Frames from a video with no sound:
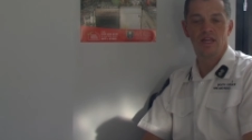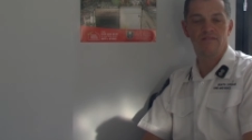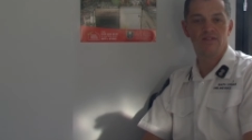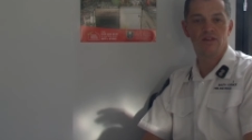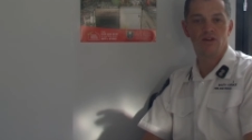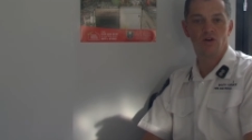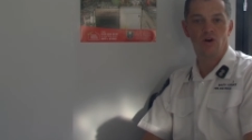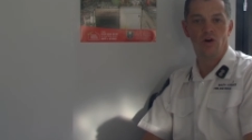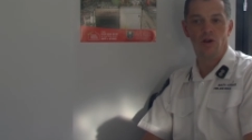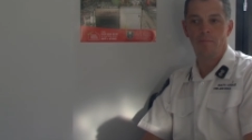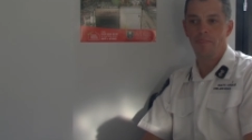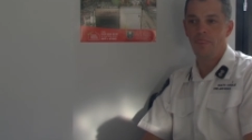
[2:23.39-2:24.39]
give us a
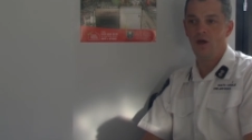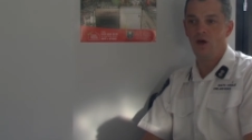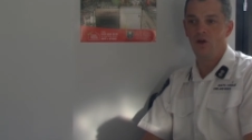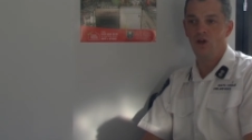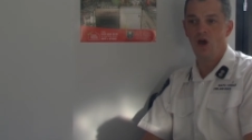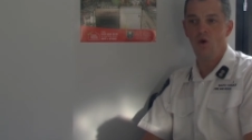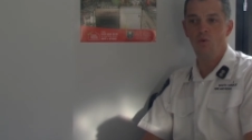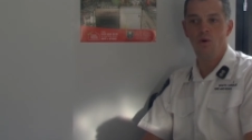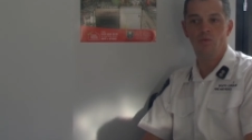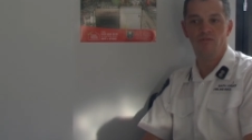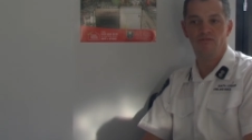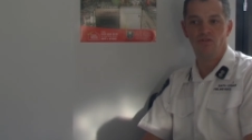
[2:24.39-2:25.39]
call on oh
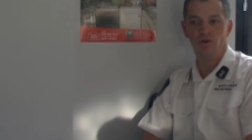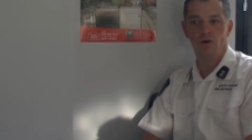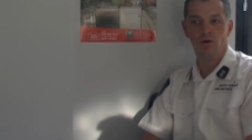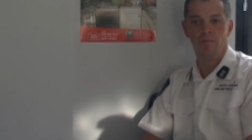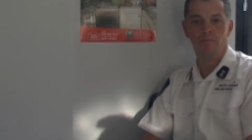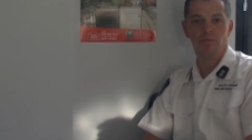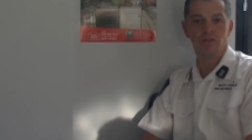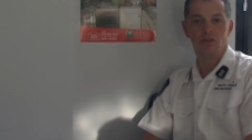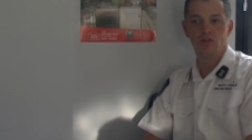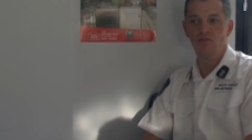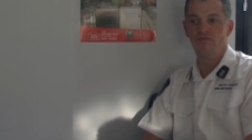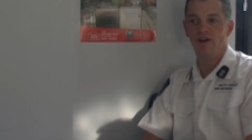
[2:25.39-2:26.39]
one one four,
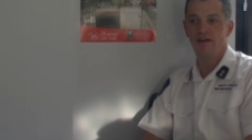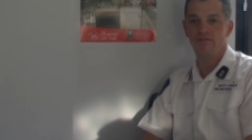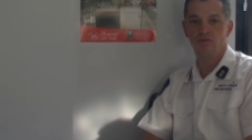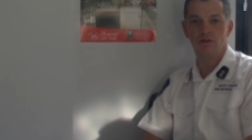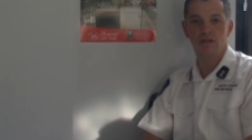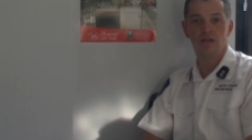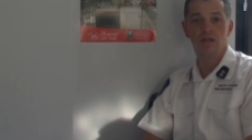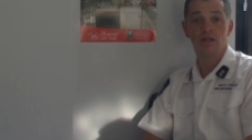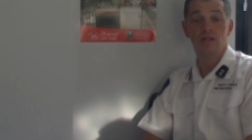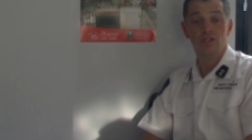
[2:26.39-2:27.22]
two five three,